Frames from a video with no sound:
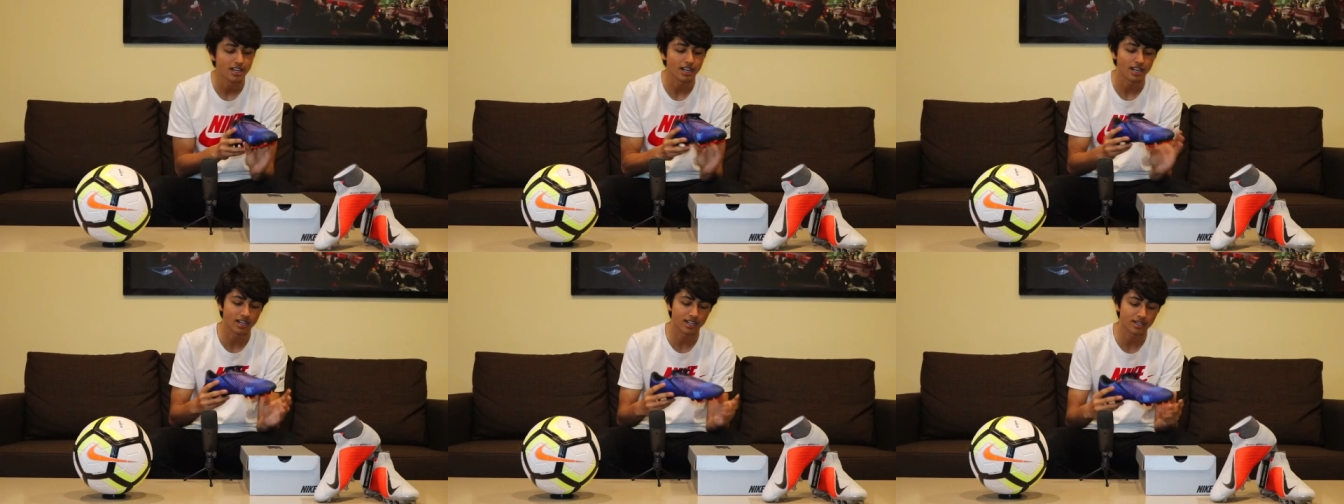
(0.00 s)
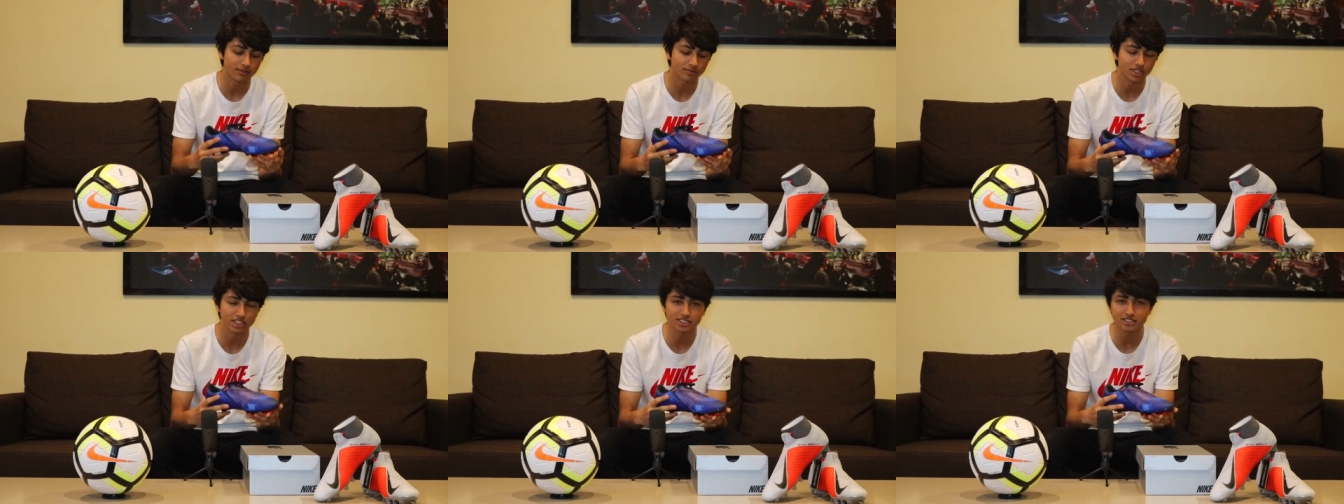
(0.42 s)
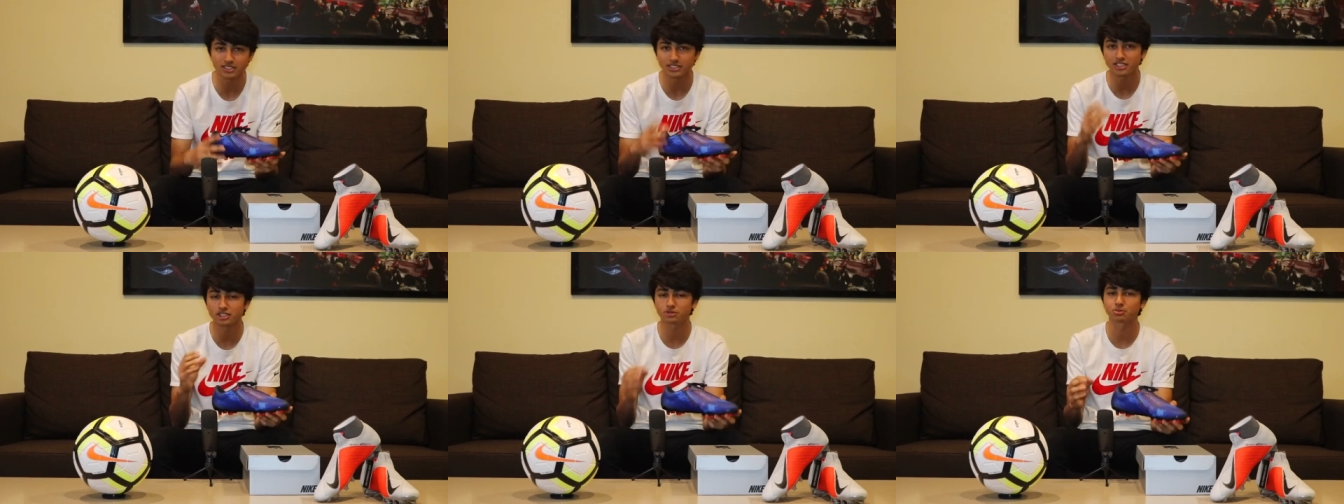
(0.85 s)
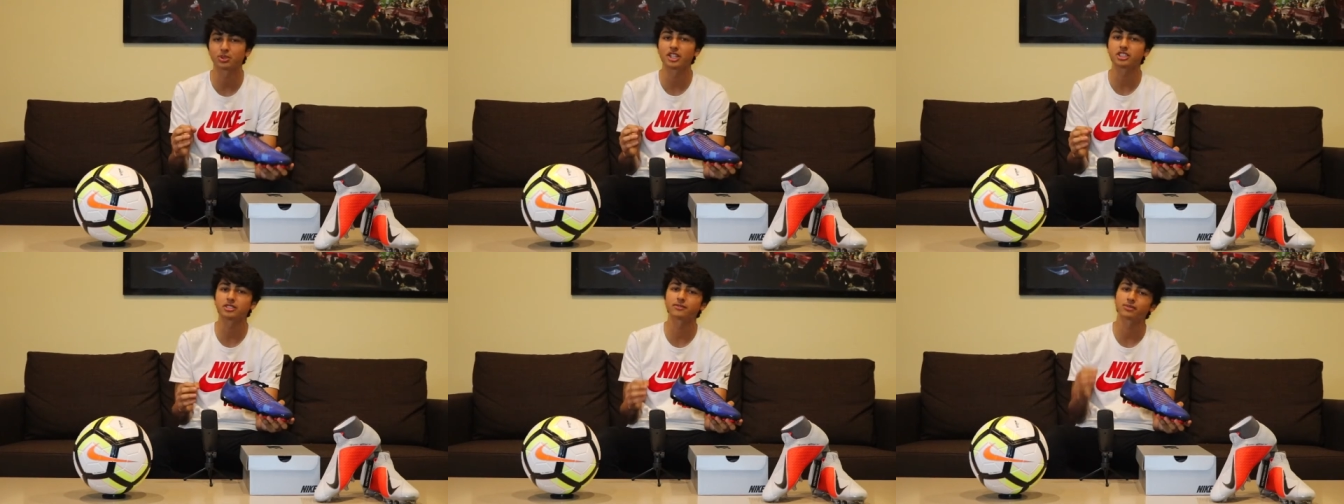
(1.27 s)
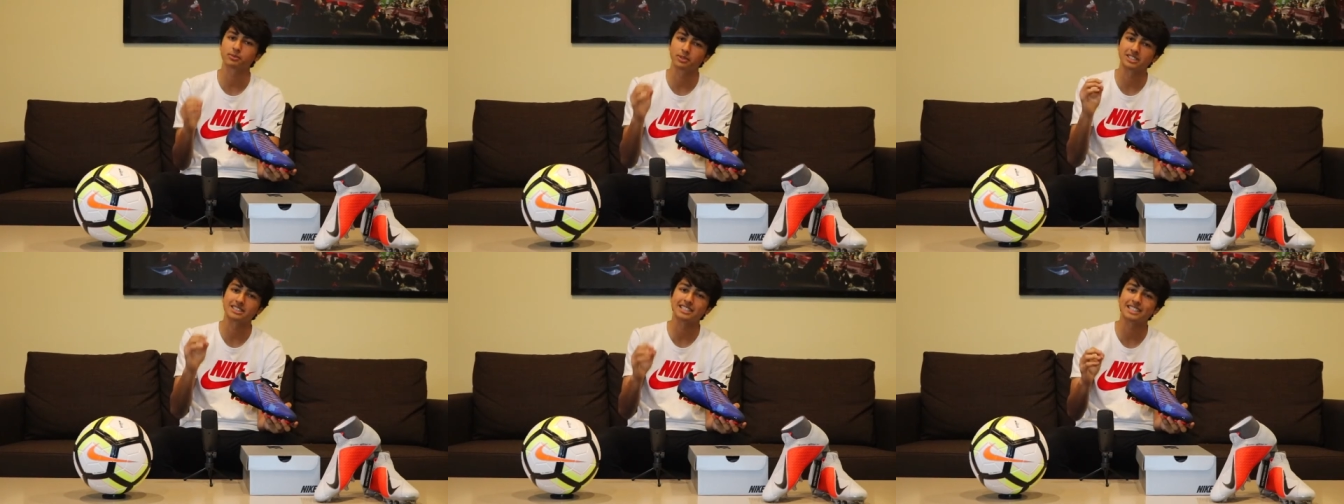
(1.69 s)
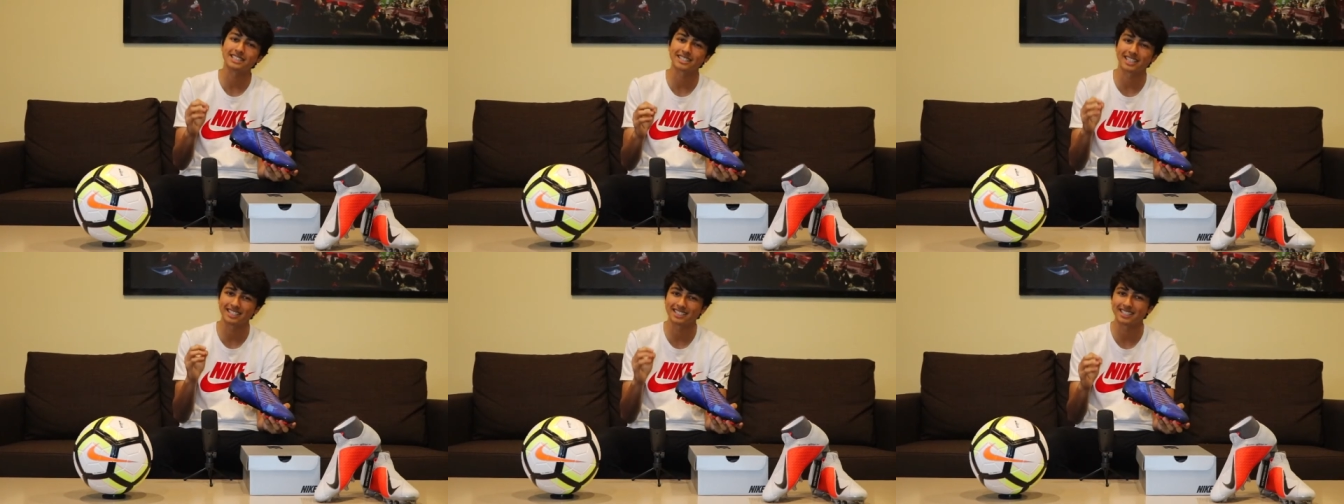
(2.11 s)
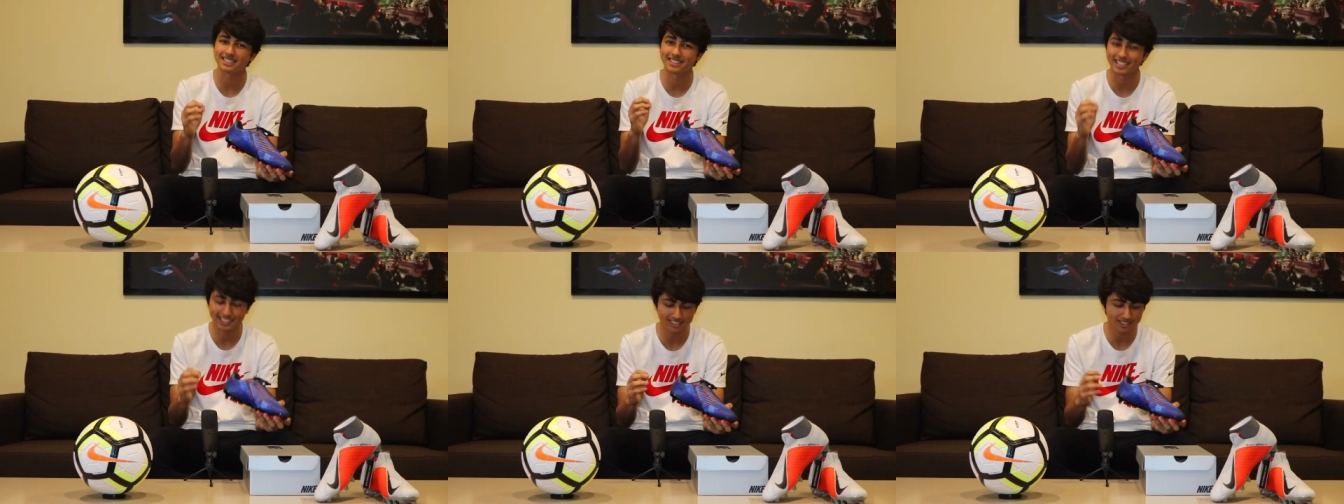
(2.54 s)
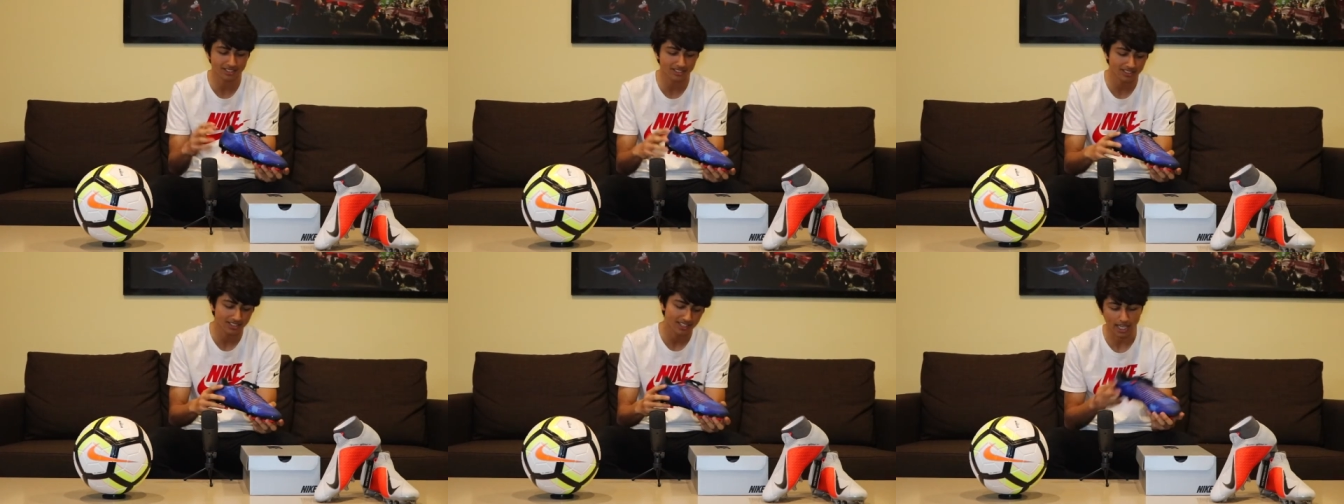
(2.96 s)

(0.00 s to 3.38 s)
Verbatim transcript: Um, this is an inspiration from the T90 laser.